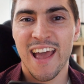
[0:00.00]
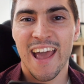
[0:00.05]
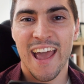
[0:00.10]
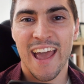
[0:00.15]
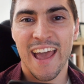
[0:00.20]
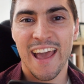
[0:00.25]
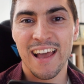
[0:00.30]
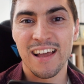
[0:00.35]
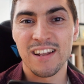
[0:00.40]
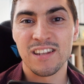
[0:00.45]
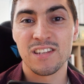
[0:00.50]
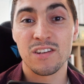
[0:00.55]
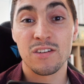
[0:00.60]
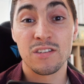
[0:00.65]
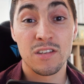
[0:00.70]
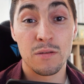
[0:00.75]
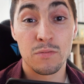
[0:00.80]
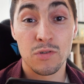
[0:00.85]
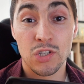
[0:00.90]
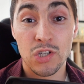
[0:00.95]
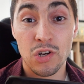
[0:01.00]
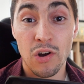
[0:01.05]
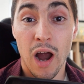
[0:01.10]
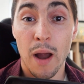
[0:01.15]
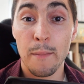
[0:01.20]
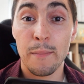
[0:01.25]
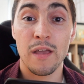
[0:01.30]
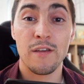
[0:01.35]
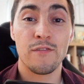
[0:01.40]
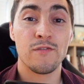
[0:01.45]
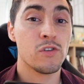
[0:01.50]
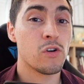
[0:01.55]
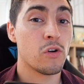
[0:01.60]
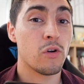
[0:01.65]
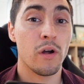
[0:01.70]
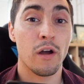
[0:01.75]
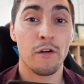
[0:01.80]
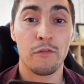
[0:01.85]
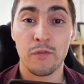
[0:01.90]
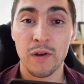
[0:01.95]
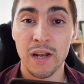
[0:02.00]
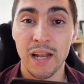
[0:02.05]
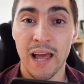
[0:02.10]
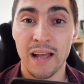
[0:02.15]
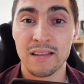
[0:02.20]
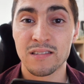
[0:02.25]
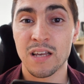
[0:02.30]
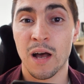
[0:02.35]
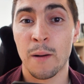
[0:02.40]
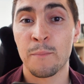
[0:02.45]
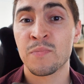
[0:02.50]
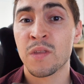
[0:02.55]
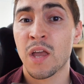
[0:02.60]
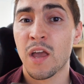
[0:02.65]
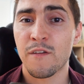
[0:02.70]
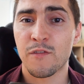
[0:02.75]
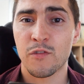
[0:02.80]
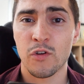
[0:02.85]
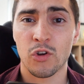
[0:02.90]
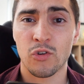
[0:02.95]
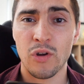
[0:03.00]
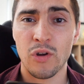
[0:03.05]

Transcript: and subscribe if you're a freelancer, if you're a